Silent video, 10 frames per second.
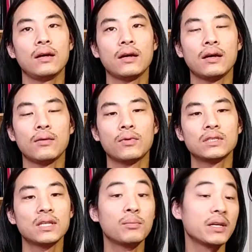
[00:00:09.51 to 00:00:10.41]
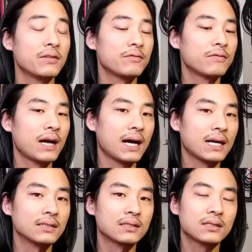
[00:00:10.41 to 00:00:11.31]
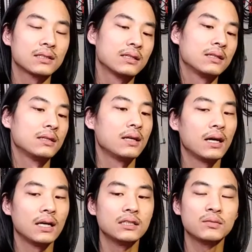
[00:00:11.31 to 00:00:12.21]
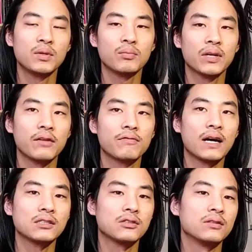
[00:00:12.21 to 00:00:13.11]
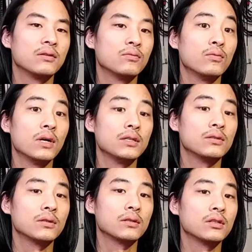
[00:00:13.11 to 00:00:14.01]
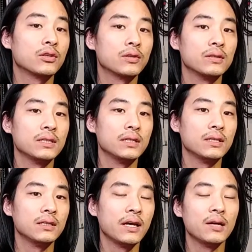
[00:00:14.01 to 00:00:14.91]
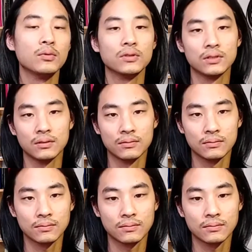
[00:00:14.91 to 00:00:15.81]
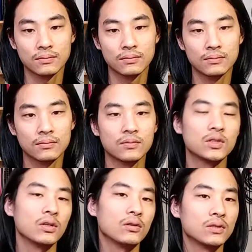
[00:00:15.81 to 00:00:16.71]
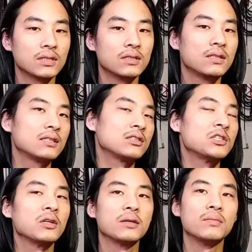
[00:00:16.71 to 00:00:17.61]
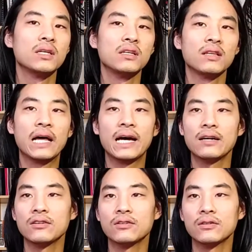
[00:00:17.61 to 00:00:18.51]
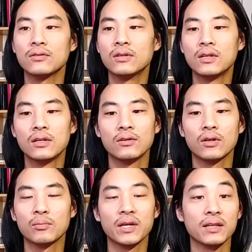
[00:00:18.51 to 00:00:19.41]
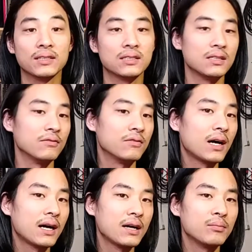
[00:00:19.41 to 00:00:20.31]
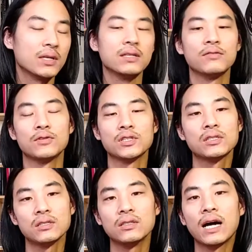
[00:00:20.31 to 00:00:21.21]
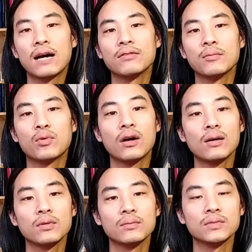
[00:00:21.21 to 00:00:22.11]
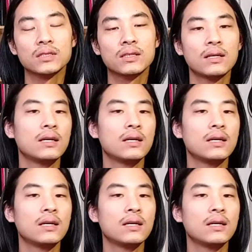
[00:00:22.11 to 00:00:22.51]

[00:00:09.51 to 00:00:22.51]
And when I say playing fast, I just mean playing faster than what you're currently able to. So it doesn't necessarily mean that, you know, you want to play like Steve Vai, but if you're still having problems